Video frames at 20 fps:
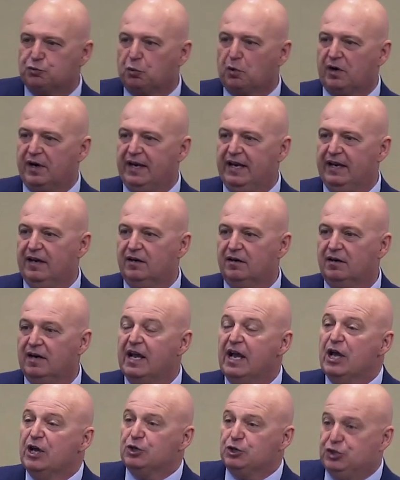were here,
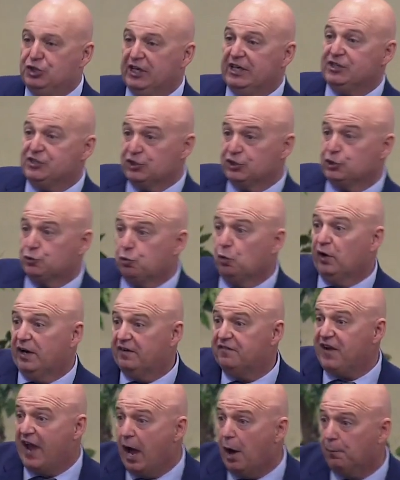Jesus would
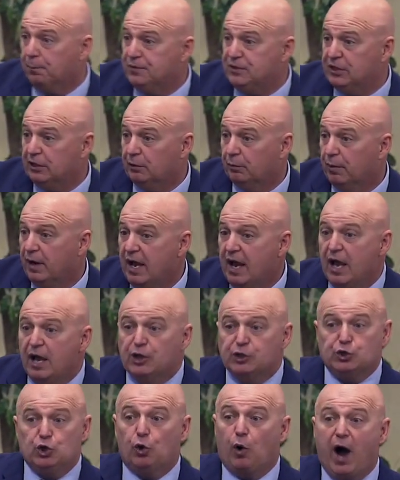have helped you.
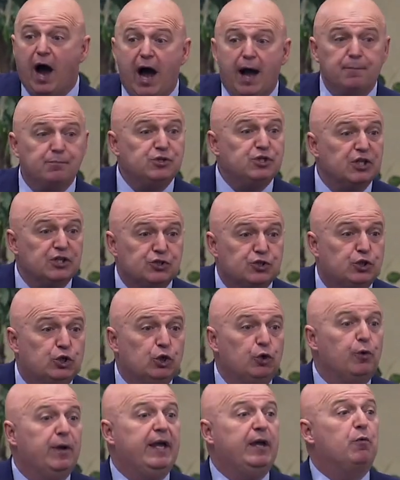So I'm just
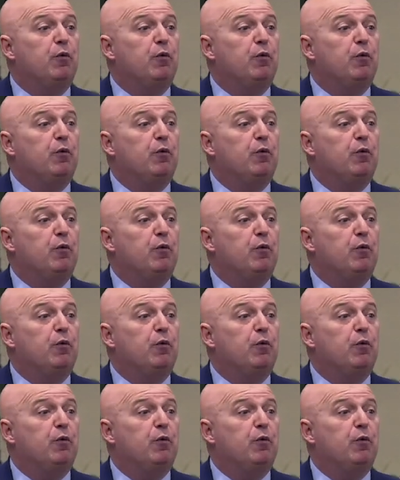doing